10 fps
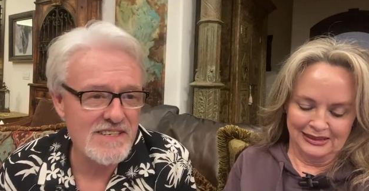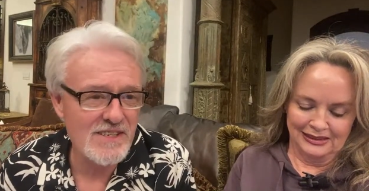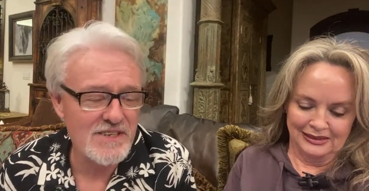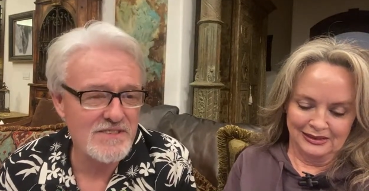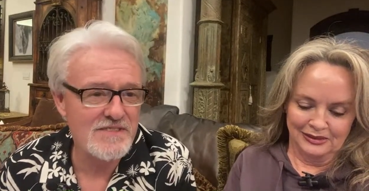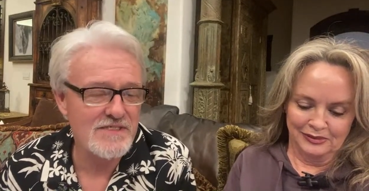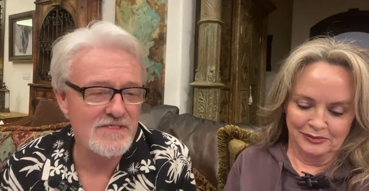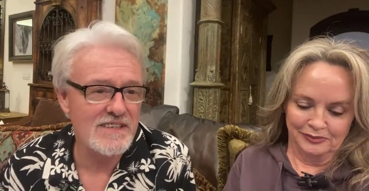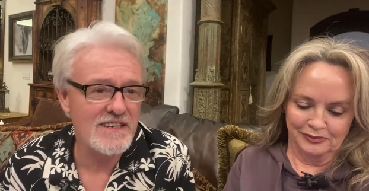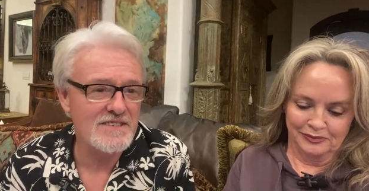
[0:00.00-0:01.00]
Speaker 1: There's lots of
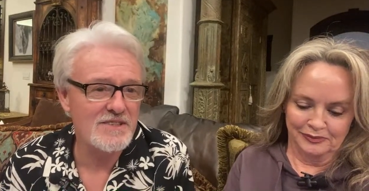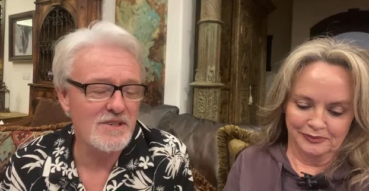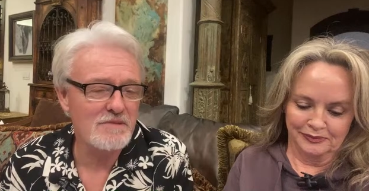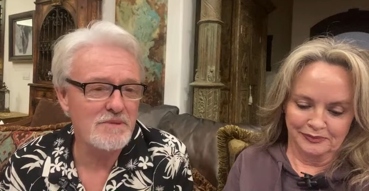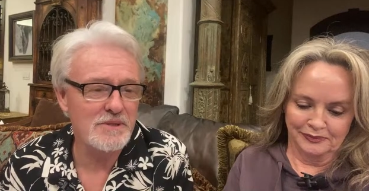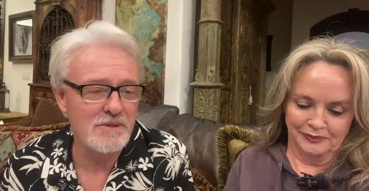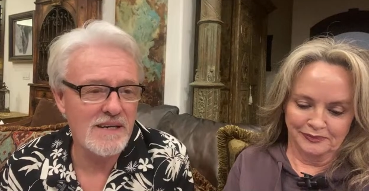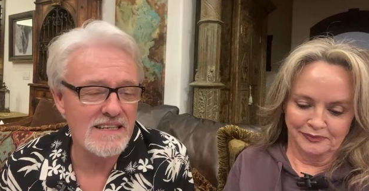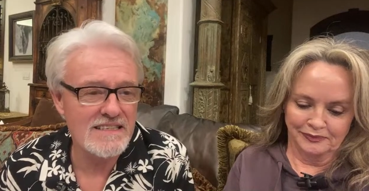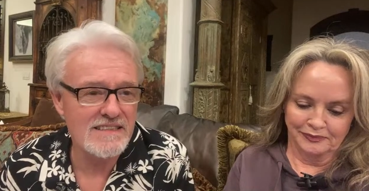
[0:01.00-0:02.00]
different kinds of dog poo,
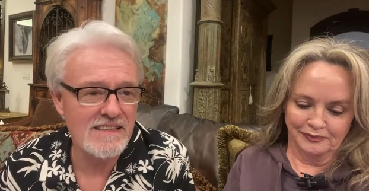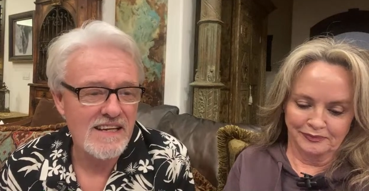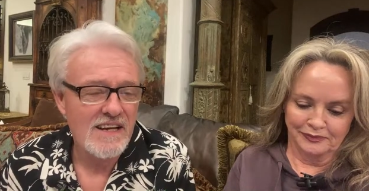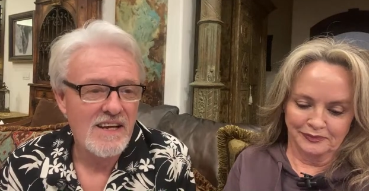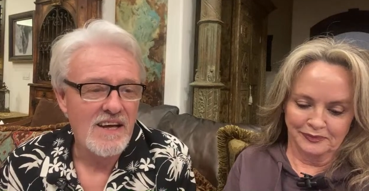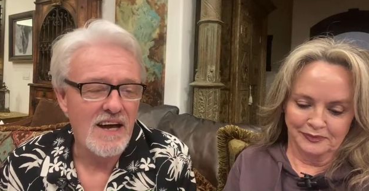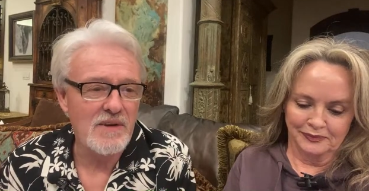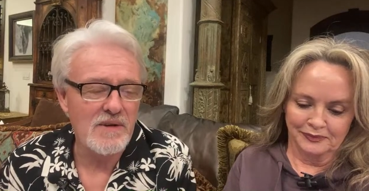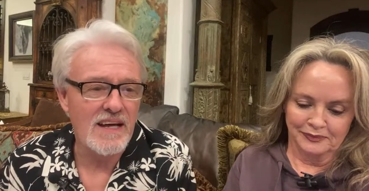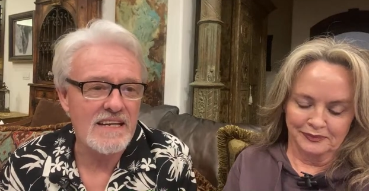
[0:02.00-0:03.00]
and uh, I
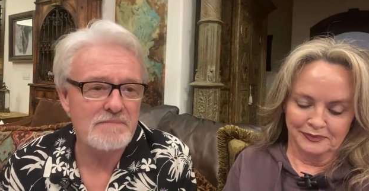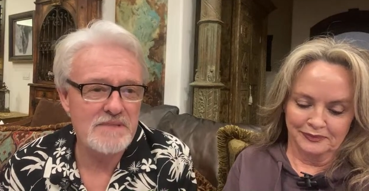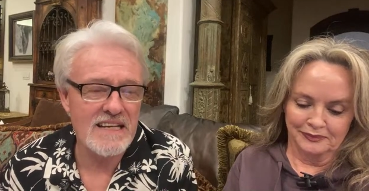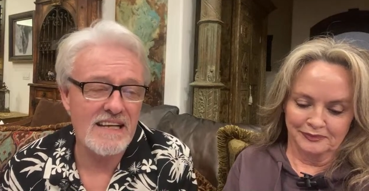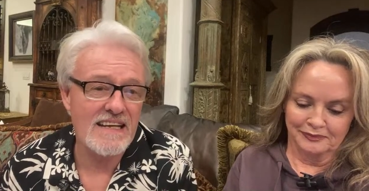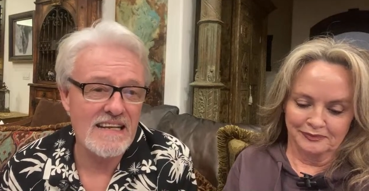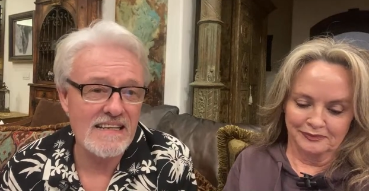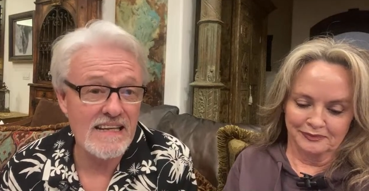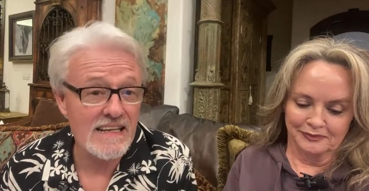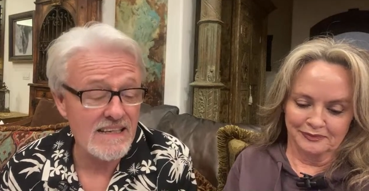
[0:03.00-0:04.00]
don't like particularly
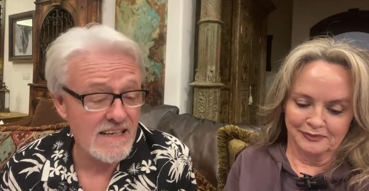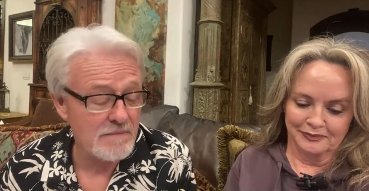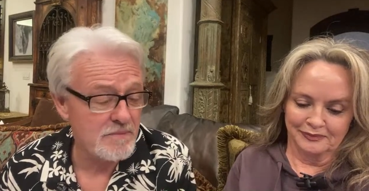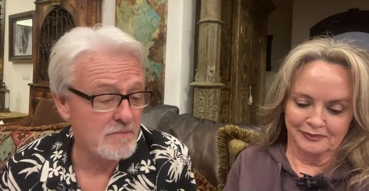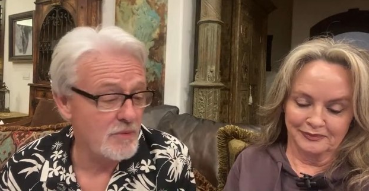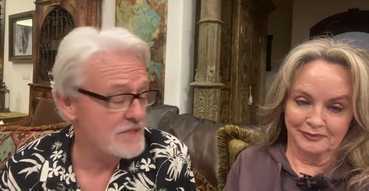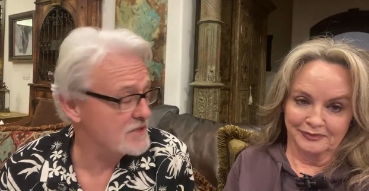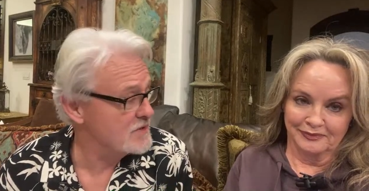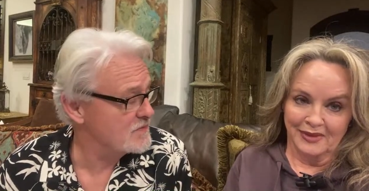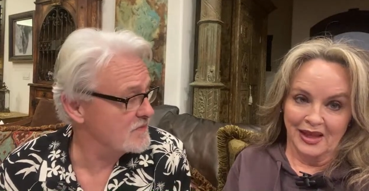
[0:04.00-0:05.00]
cleaning it up, but we
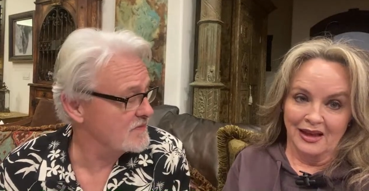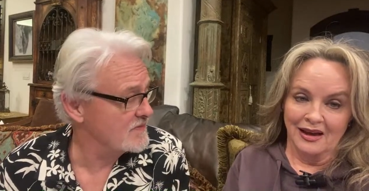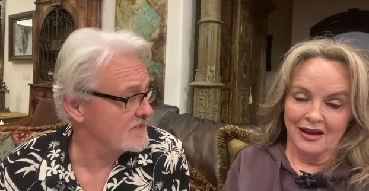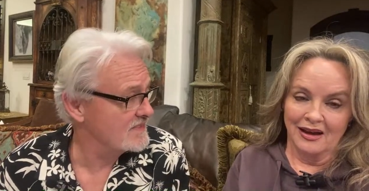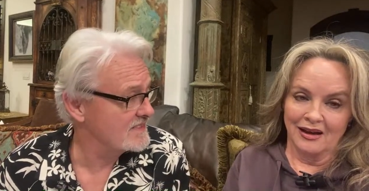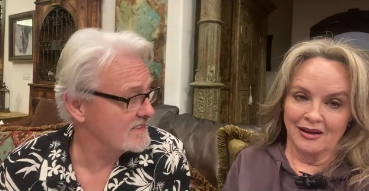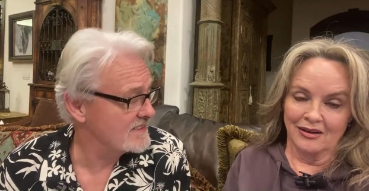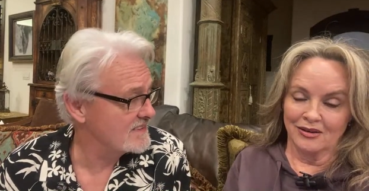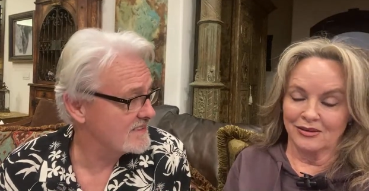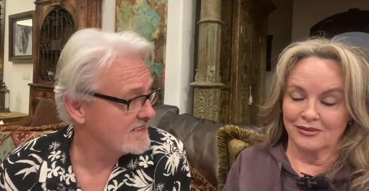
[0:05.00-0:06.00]
do.
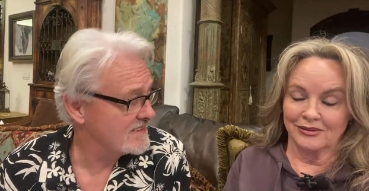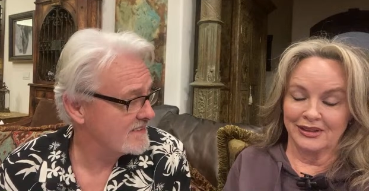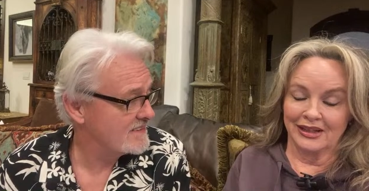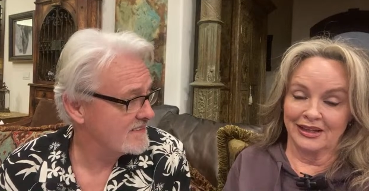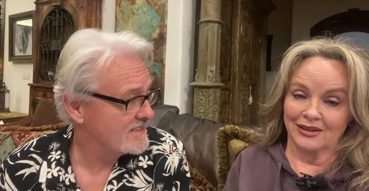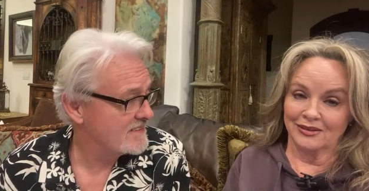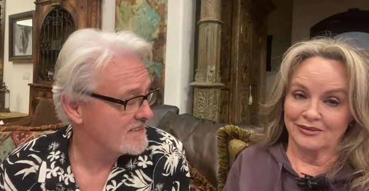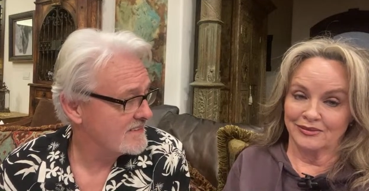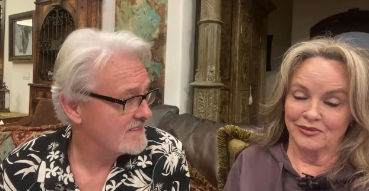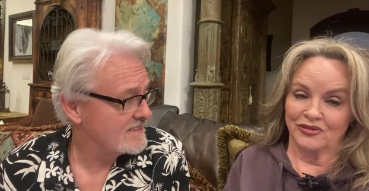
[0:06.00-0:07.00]
Speaker 2: Um, yeah,
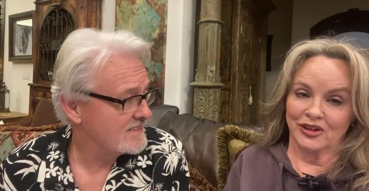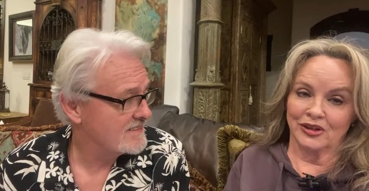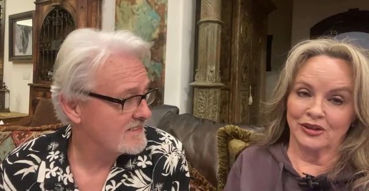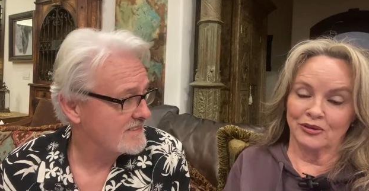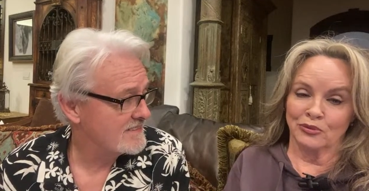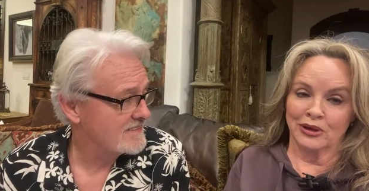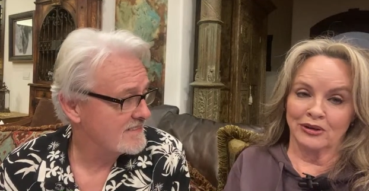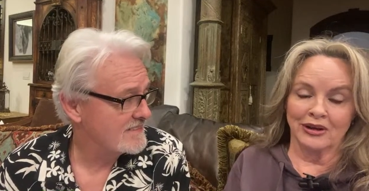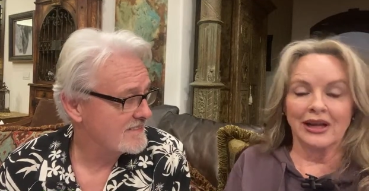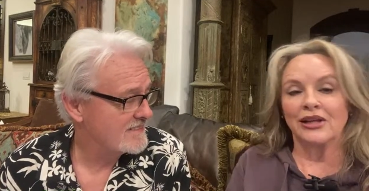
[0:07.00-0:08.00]
very
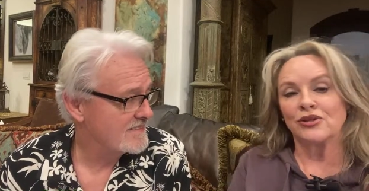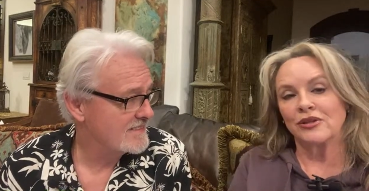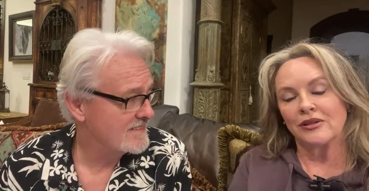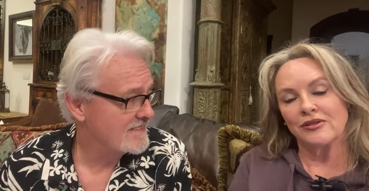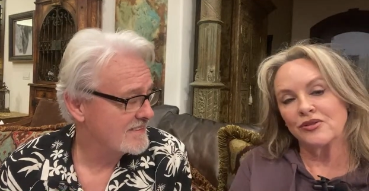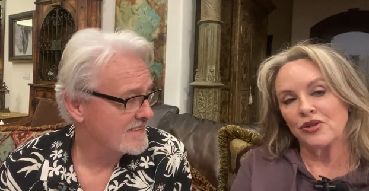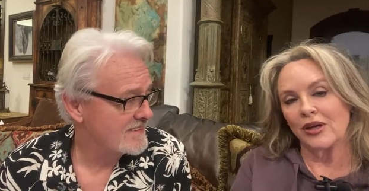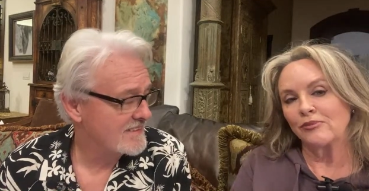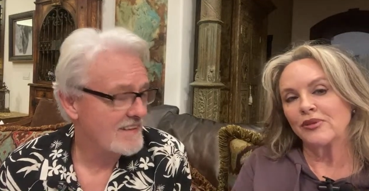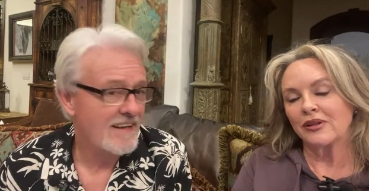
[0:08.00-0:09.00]
rare occasion does
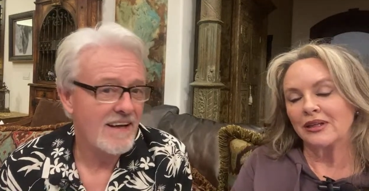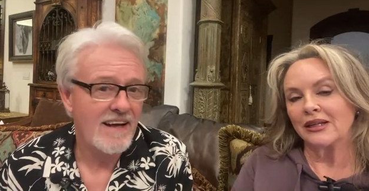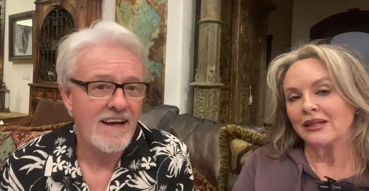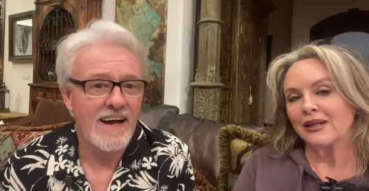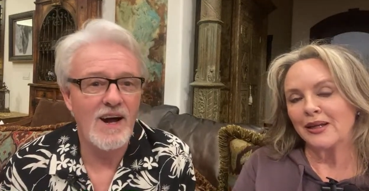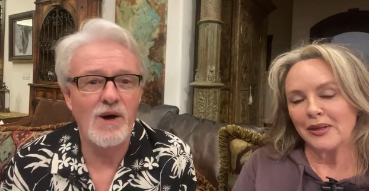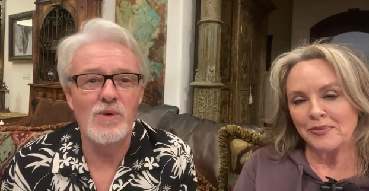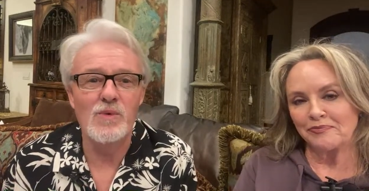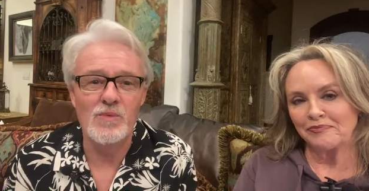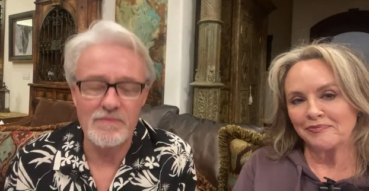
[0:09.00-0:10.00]
James clean it up.
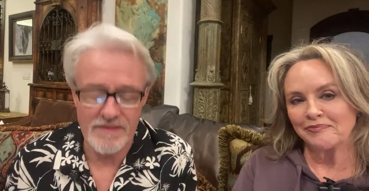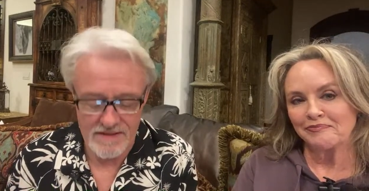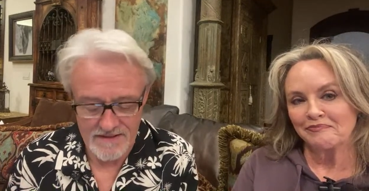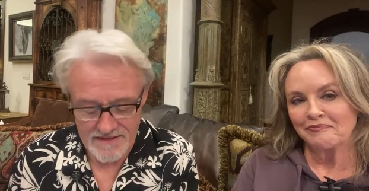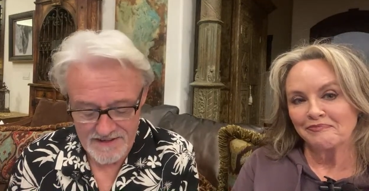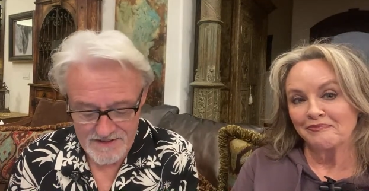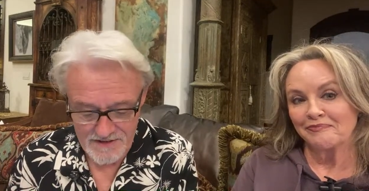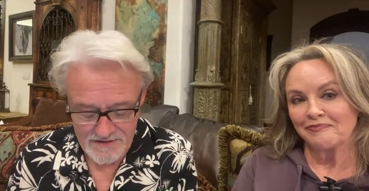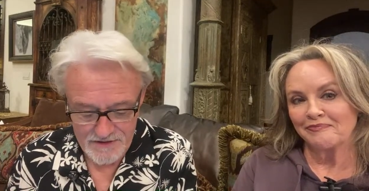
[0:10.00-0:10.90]
Oh,
Speaker 1: that's not